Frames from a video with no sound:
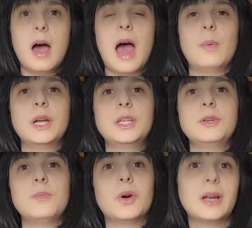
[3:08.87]
I want to
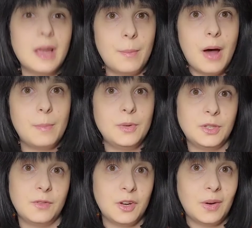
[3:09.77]
do more K-pop
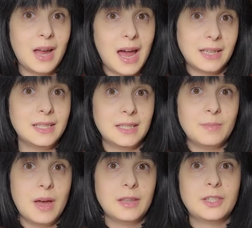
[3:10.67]
music video reacts this
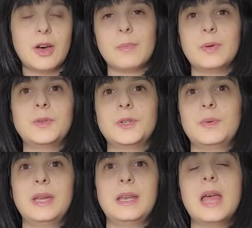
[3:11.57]
month, so I'm going to be
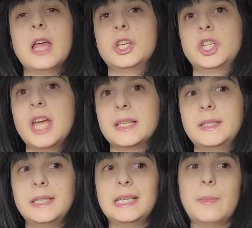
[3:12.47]
doing
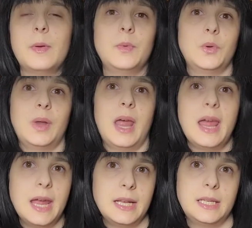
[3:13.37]
Jessi, I'm going to be doing
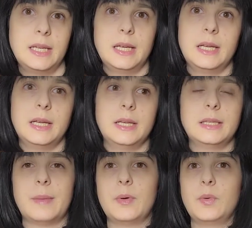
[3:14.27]

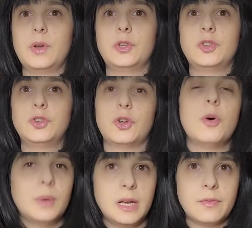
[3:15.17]
ATEEZ, I'm going to be doing
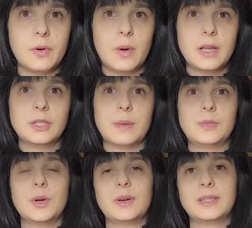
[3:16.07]
so many different ones, so I'm
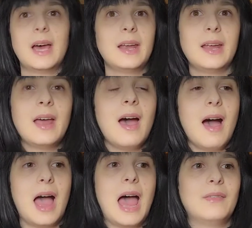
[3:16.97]
so excited.
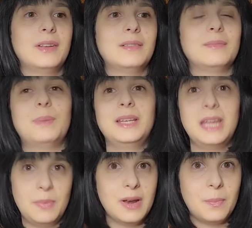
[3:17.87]
I haven't been
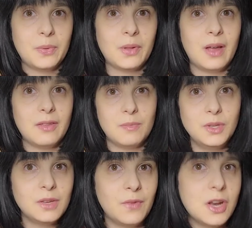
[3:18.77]
keeping up with a lot of the
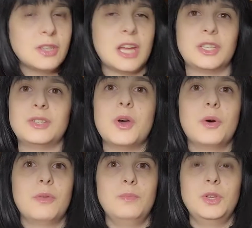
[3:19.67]
music videos, I just
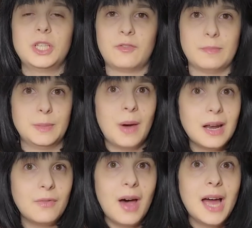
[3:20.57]
know the music from
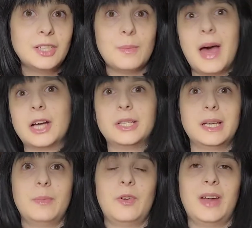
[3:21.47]
Spotify, so I'm actually
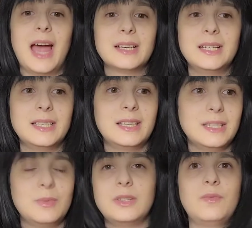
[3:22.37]
going to be reacting to
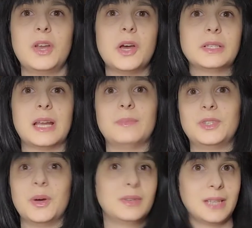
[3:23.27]
these music videos, and I'm
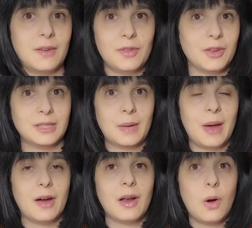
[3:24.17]
so excited for those to come
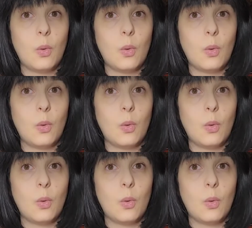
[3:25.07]
out.